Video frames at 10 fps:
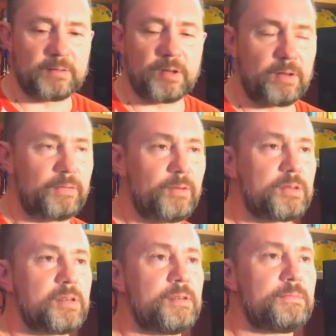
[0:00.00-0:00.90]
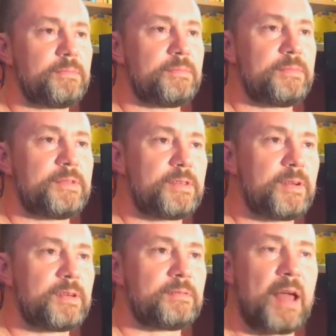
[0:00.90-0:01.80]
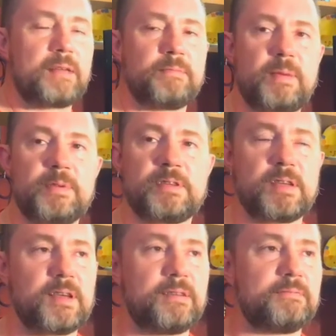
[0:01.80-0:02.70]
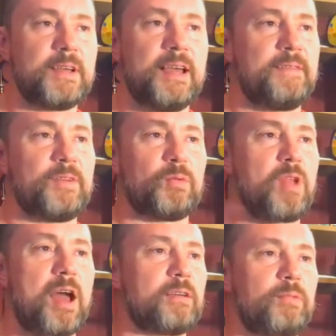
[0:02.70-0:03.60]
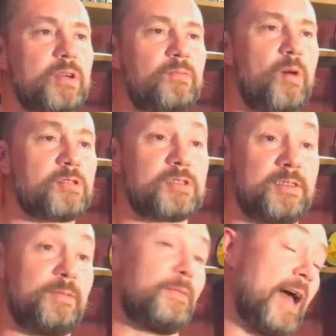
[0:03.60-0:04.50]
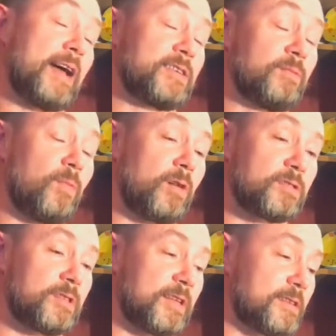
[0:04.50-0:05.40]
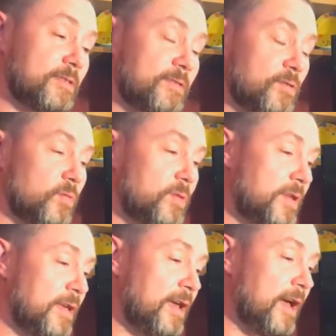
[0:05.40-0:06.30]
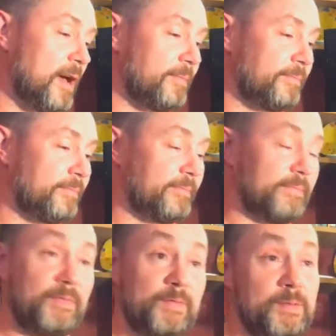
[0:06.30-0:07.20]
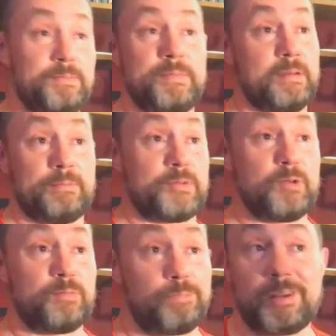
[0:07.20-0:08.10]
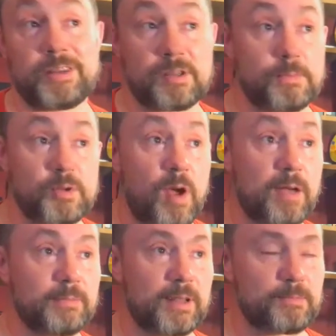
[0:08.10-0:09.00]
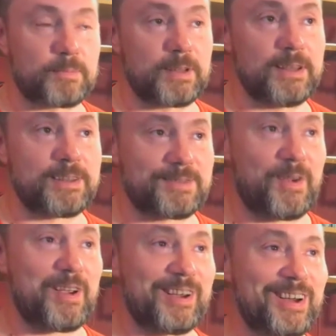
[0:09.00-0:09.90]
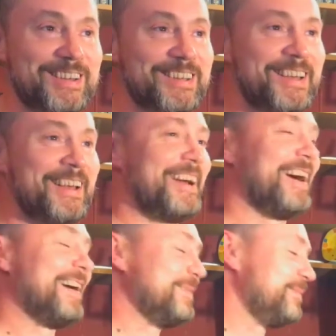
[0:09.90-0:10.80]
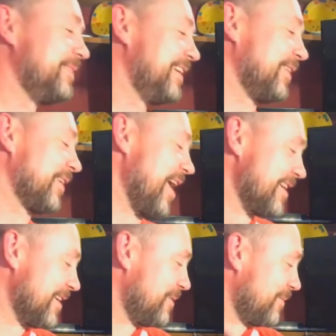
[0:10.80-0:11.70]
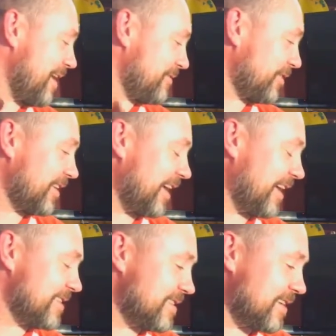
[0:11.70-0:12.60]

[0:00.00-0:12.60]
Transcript: looking forward to doing and maybe seeing if you like what you've watched and you've actually watched this at all. You do, please subscribe, though. That's very kind. Or like it, or whatever. And